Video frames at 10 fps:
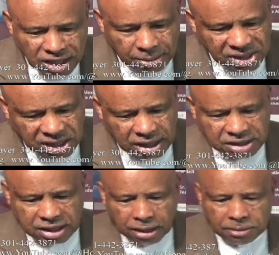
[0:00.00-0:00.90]
Let me tell you
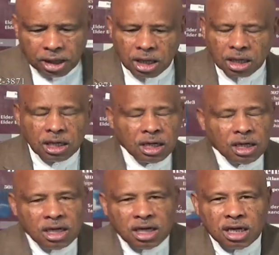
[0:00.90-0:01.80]
something.
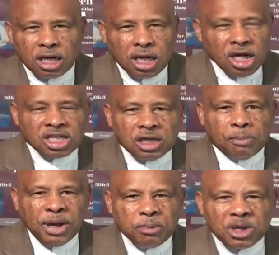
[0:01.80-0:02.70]
Some
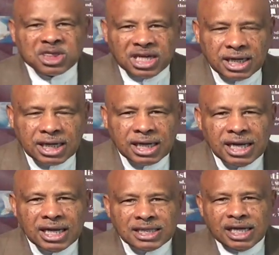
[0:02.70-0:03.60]
people think
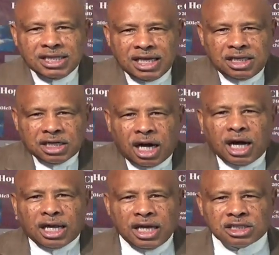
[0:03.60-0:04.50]
that
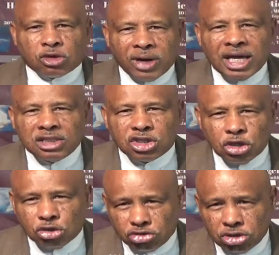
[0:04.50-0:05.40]
God has
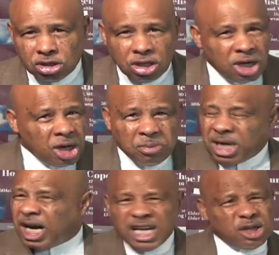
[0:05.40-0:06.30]
grandchildren. But
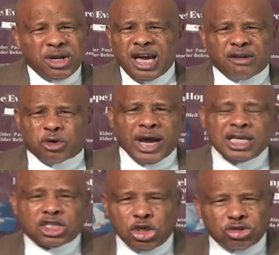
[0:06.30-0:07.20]
God don't have
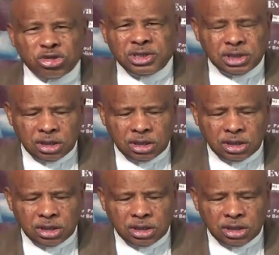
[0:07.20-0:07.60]
grandchildren.